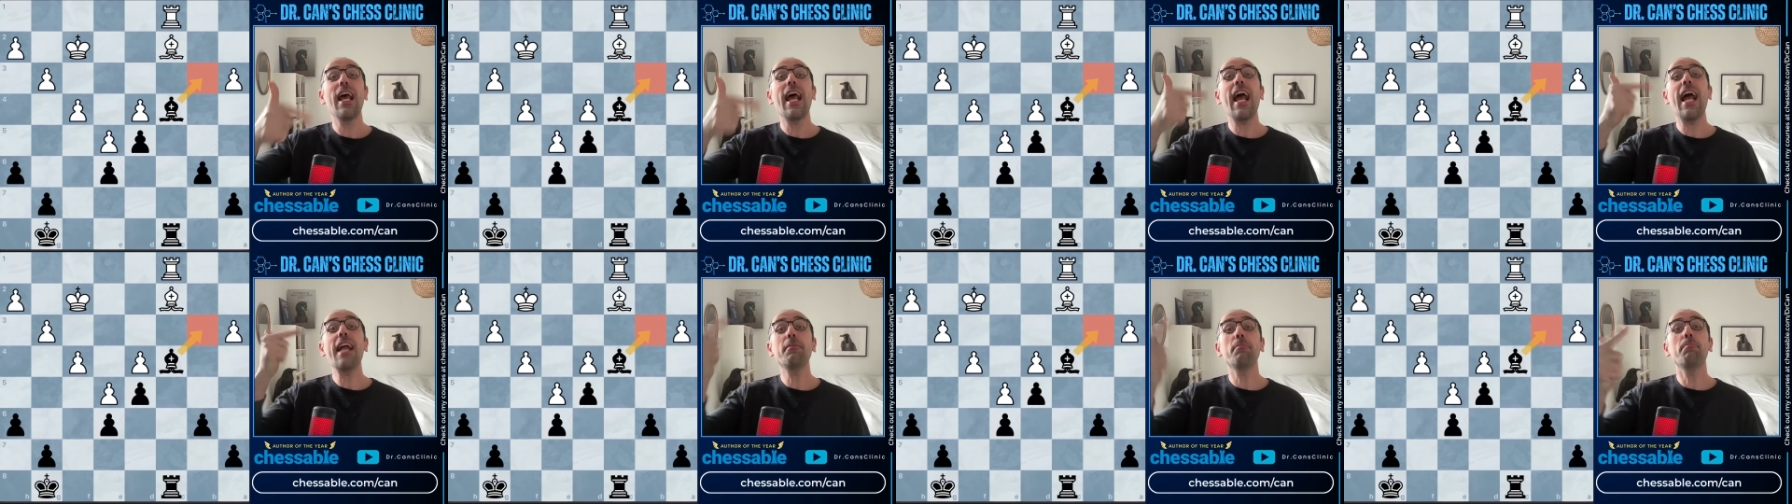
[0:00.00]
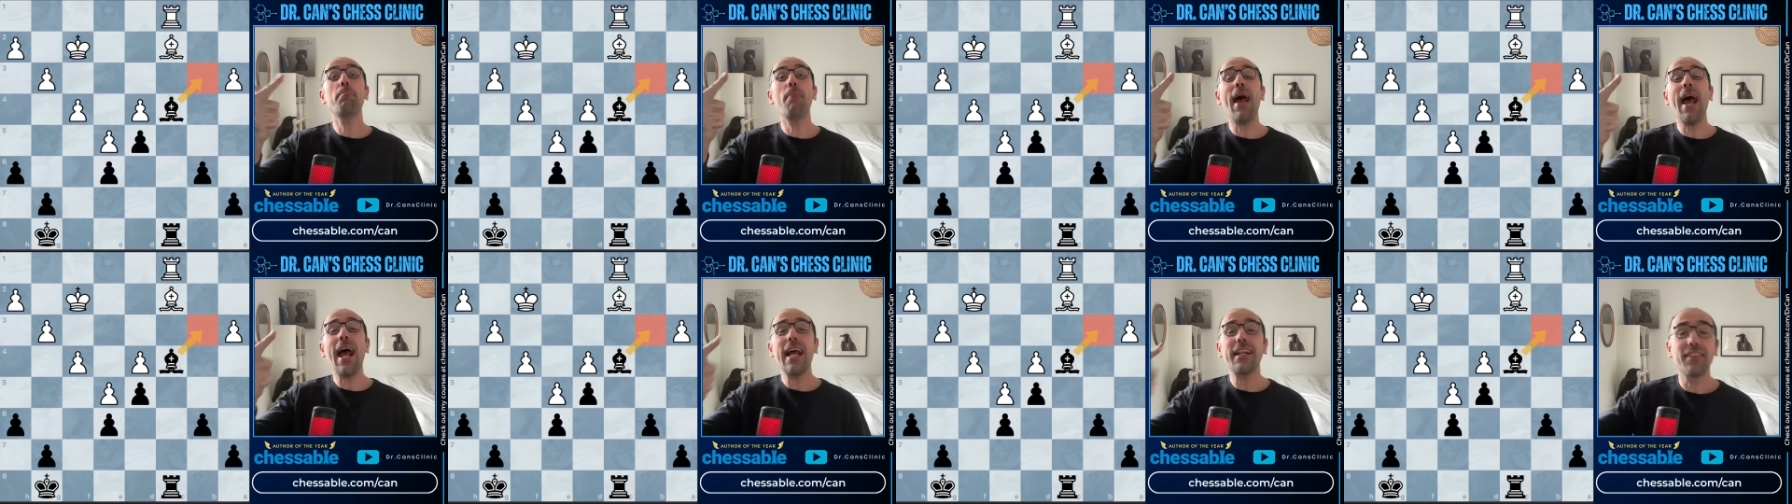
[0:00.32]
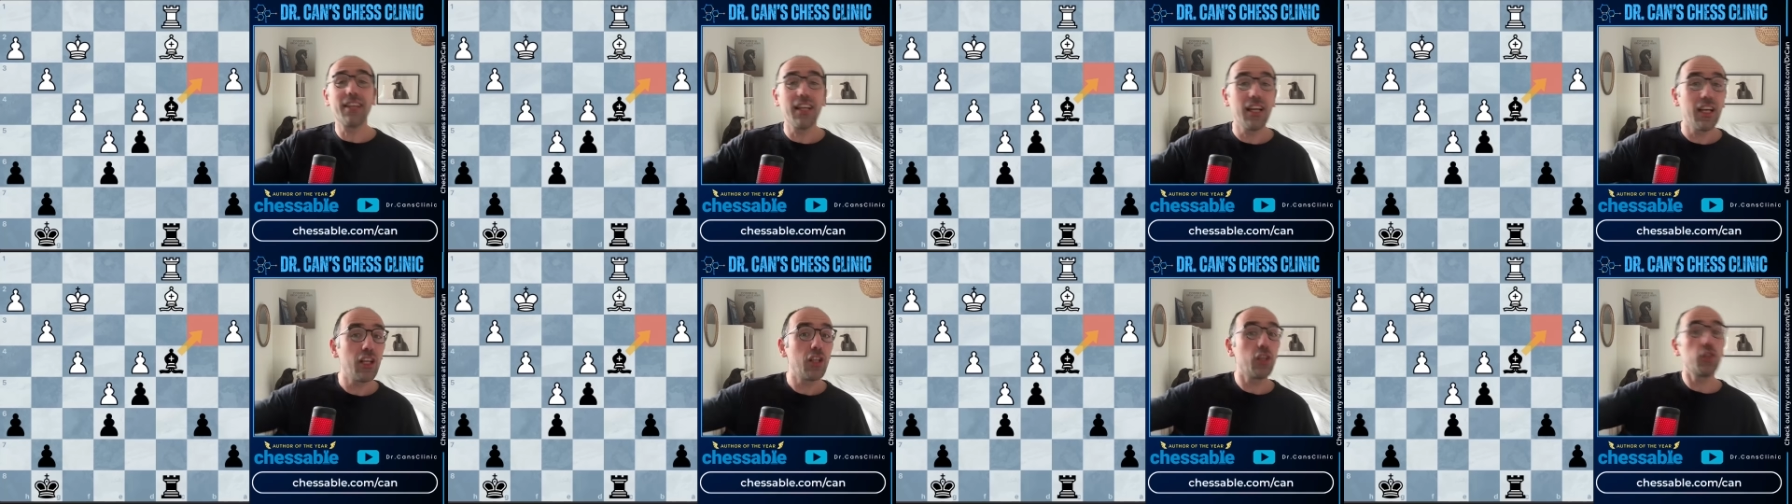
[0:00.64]
and
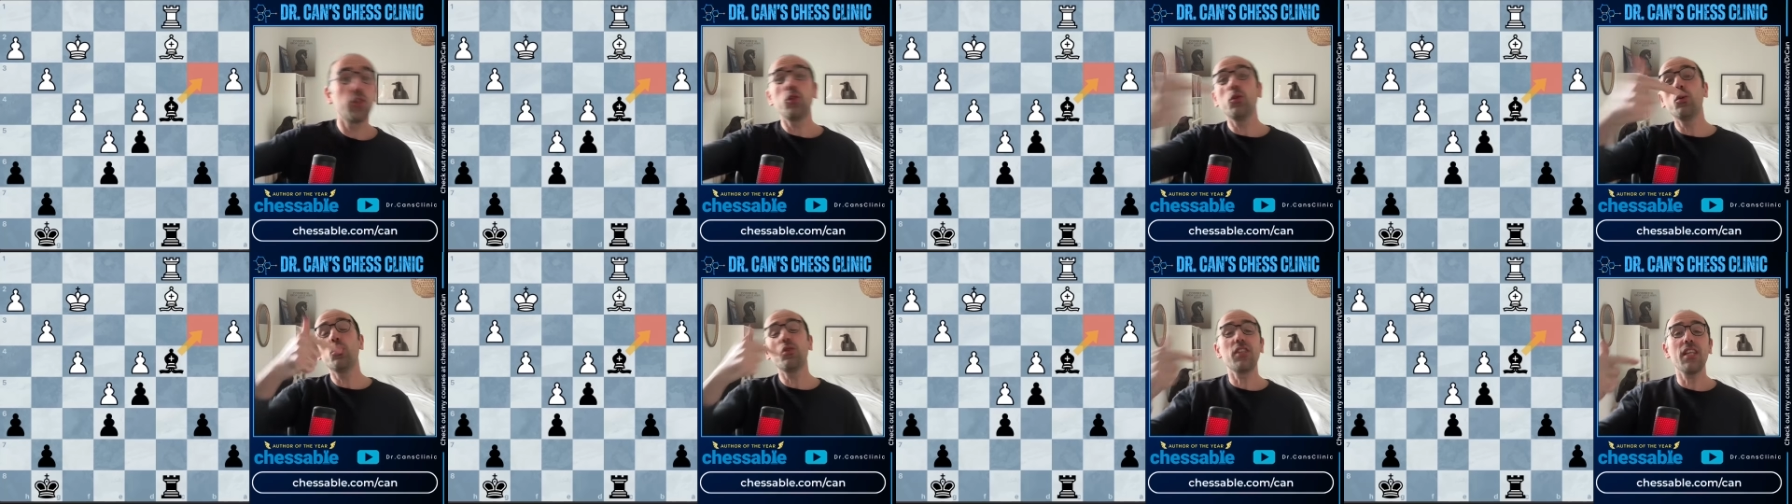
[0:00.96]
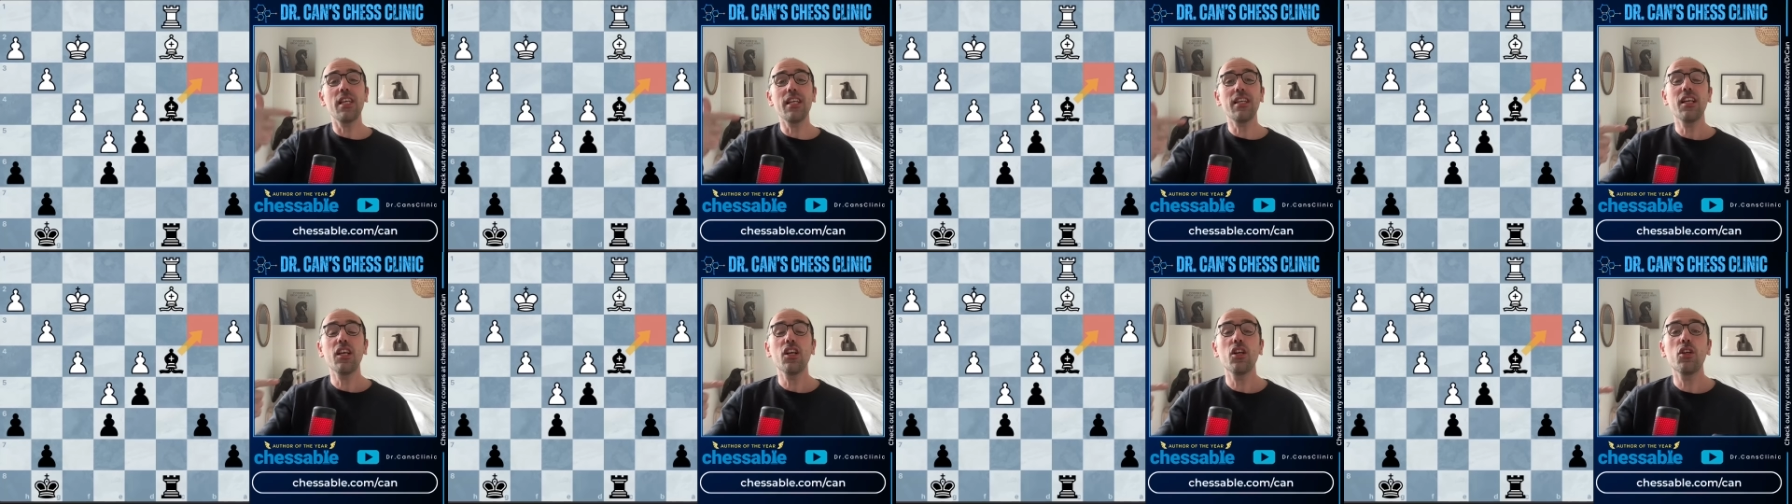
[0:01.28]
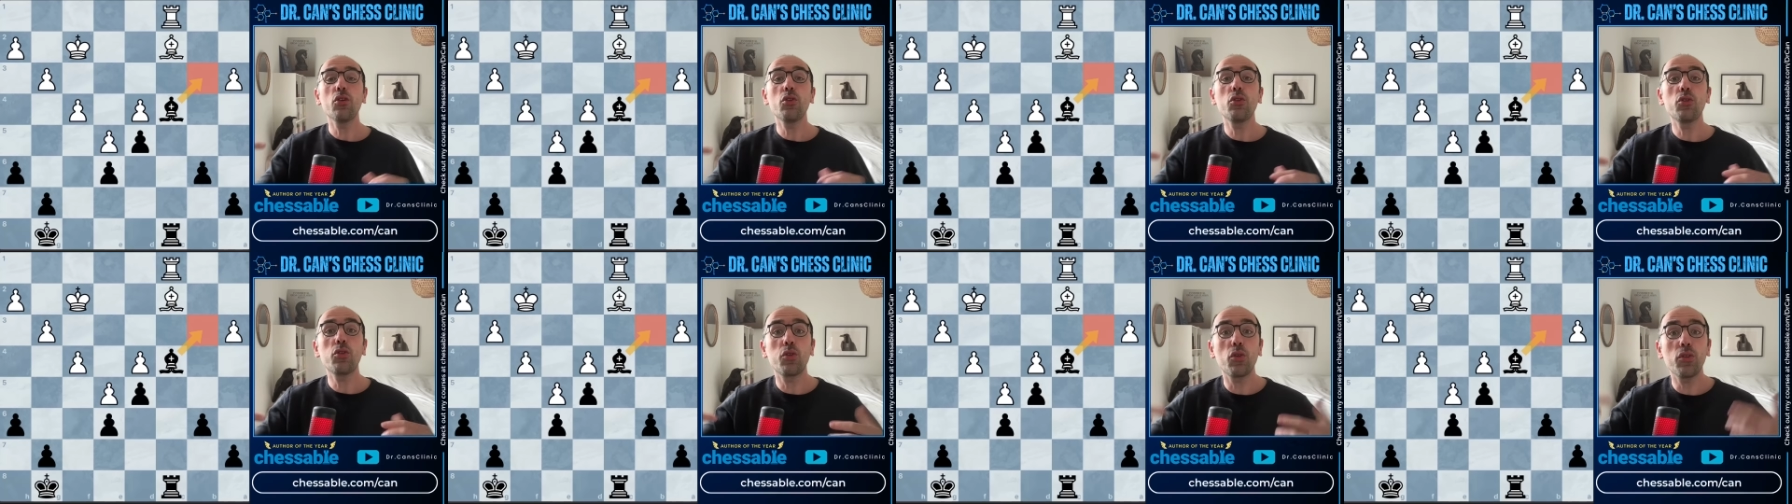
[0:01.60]
bad using
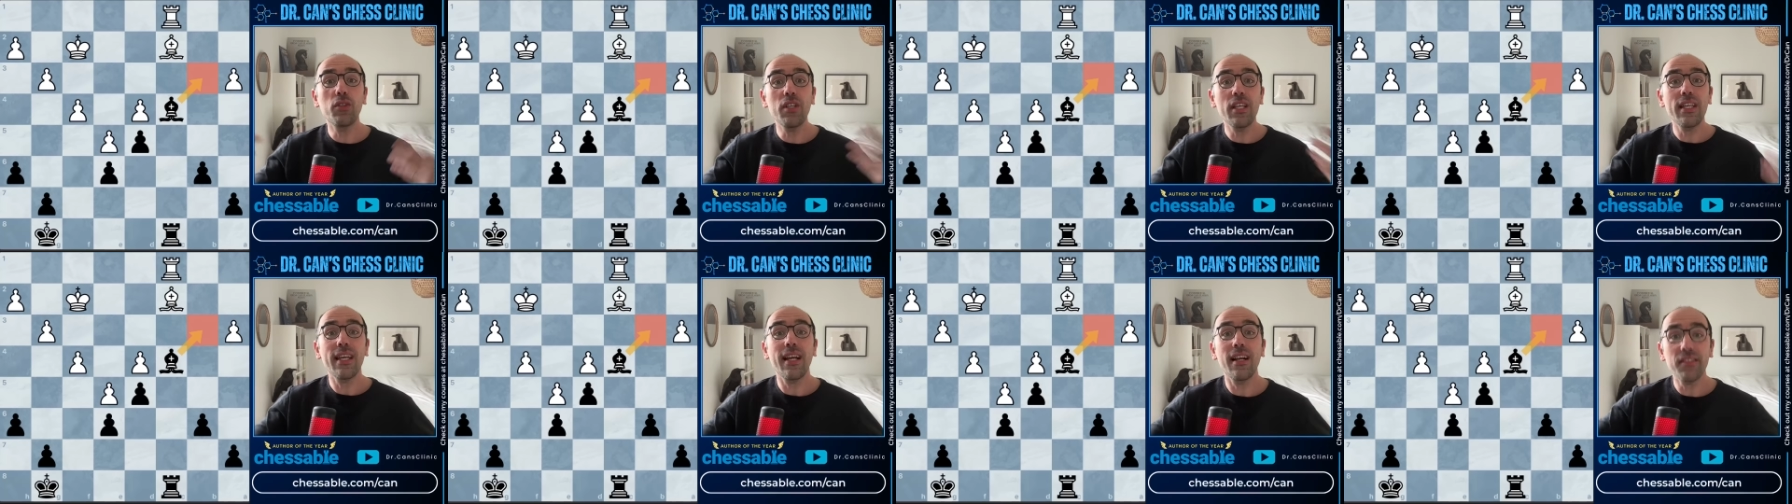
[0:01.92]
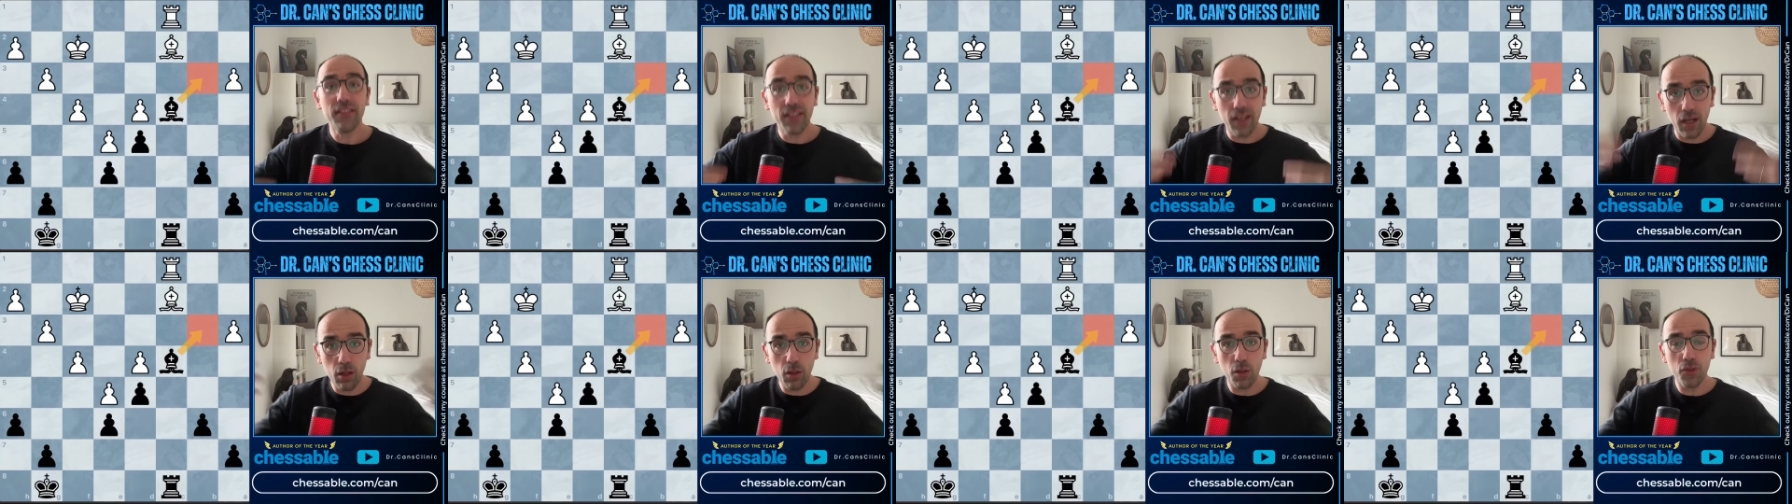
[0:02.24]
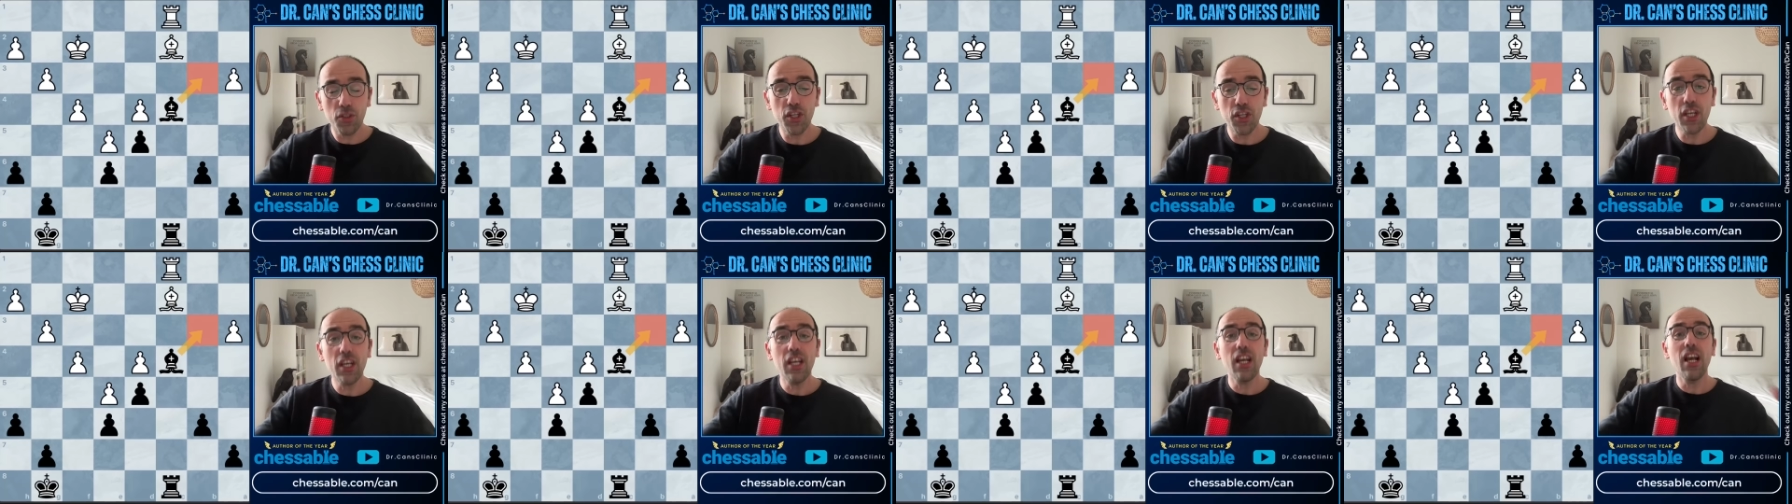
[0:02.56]
Schrodinger's
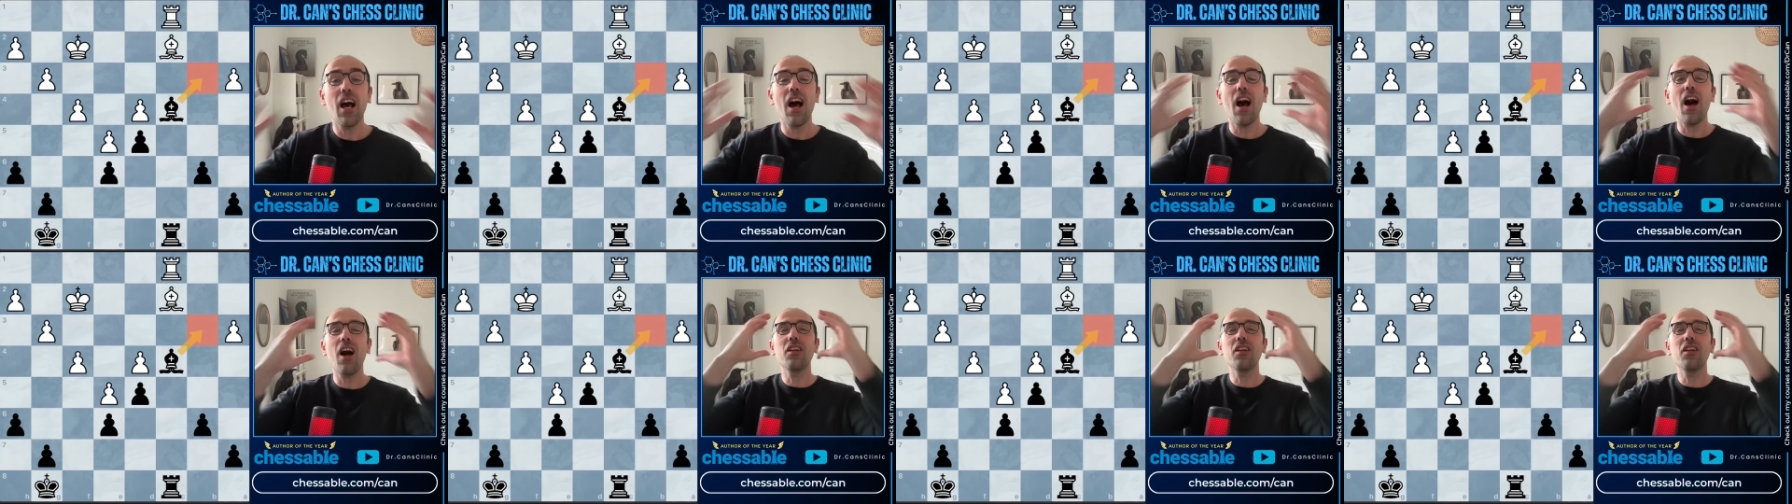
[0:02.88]
analogy